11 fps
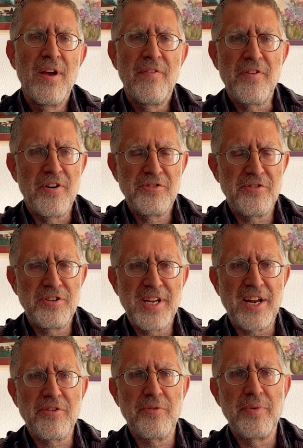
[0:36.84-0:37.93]
for certain
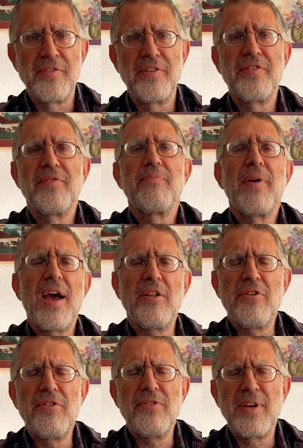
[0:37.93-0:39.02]
technical reasons.
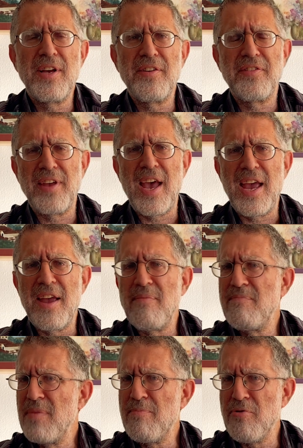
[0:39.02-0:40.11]
Elul is an
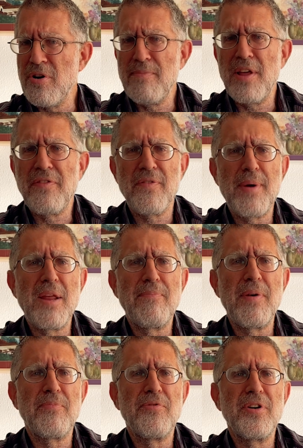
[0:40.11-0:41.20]
important month for many
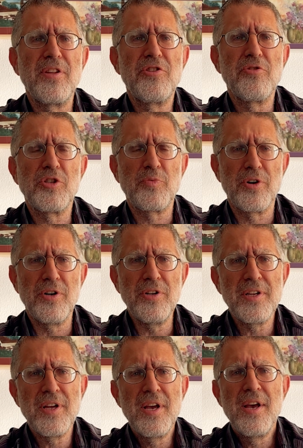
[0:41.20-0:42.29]
people in the Jewish world,
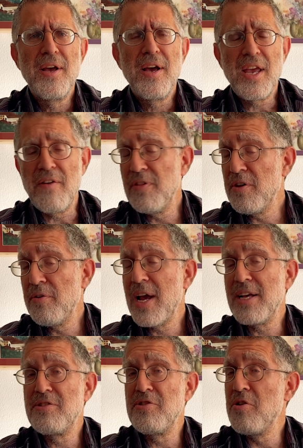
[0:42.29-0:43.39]
even though it
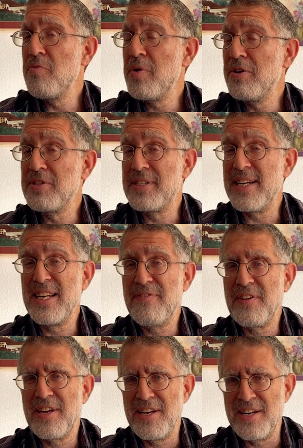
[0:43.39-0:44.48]
has no real
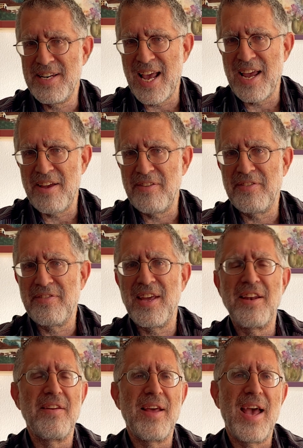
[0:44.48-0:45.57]
significant days
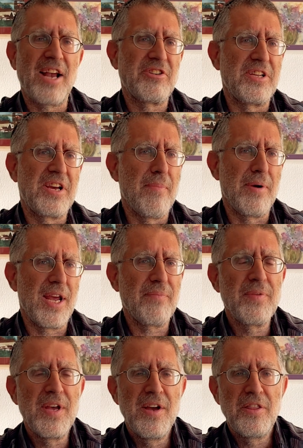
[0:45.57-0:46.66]
that actually come in it.
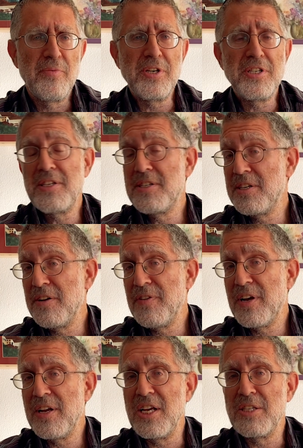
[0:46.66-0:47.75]
The reason it's
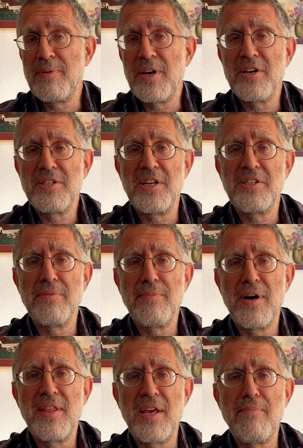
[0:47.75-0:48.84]
significant is because it is the
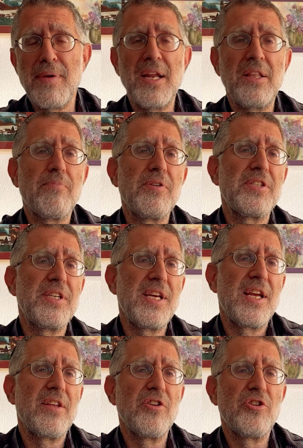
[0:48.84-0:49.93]
month immediately
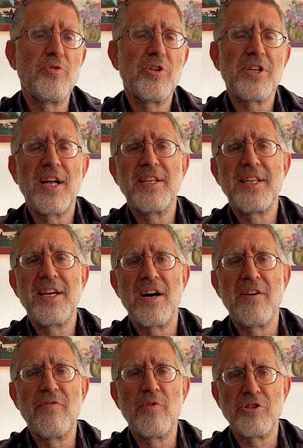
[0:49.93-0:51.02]
preceding the Jewish holiday
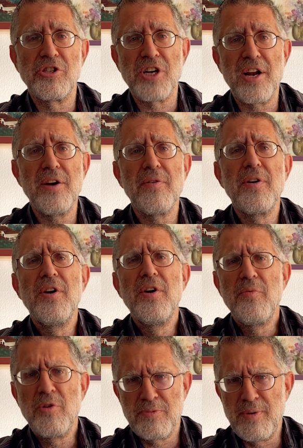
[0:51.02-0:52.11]
of Rosh Hashanah,
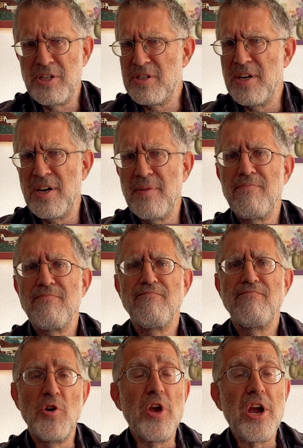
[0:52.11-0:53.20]
which means the
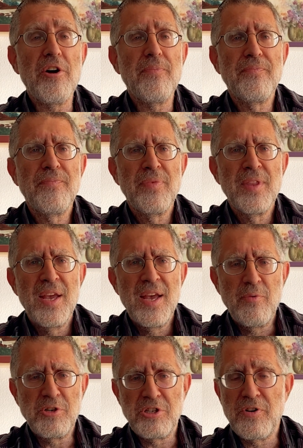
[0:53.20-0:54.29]
New Year,
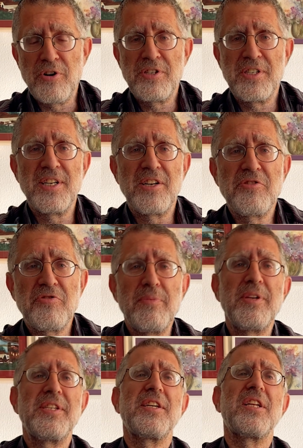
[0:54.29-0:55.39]
which of course is an
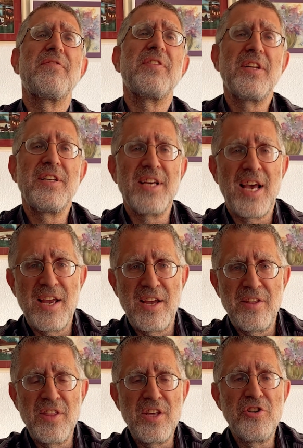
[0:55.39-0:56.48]
extremely significant day
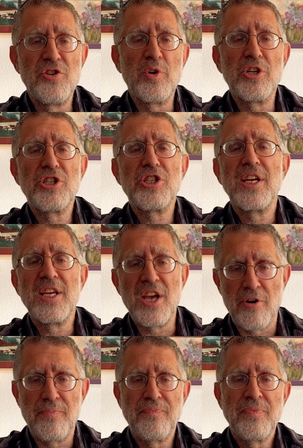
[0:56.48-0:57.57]
in the Jewish
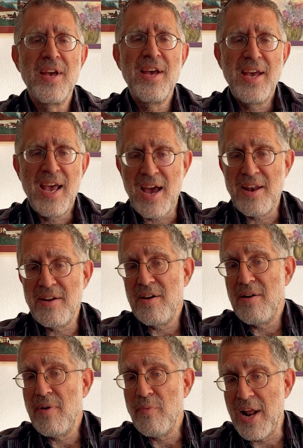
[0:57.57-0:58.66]
year. And
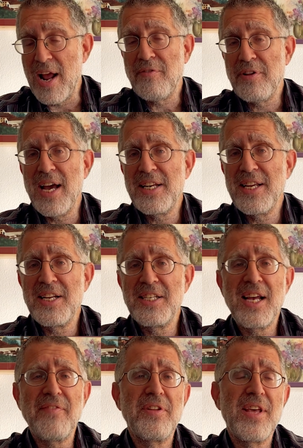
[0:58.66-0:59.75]
right after that, 10 days
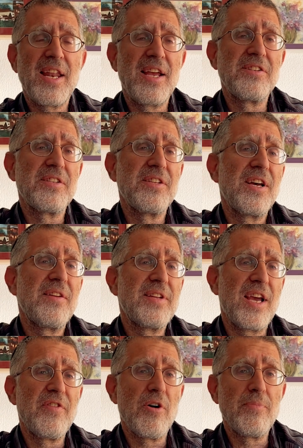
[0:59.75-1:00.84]
after that, is the
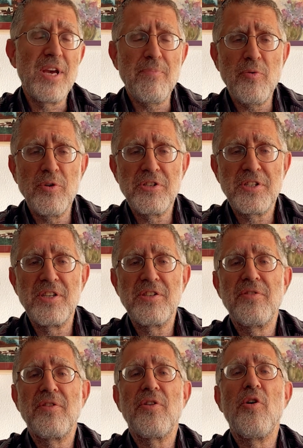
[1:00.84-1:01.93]
day of Yom Kippur, which is
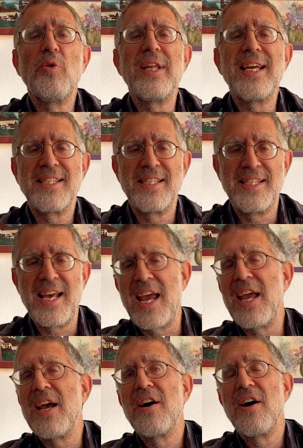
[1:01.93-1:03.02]
considered the holiest
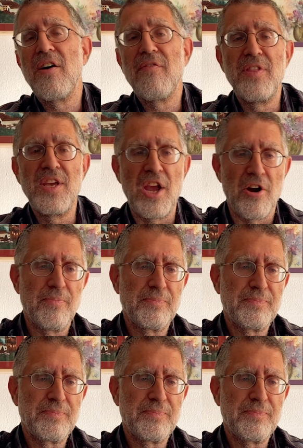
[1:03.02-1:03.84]
day of the year.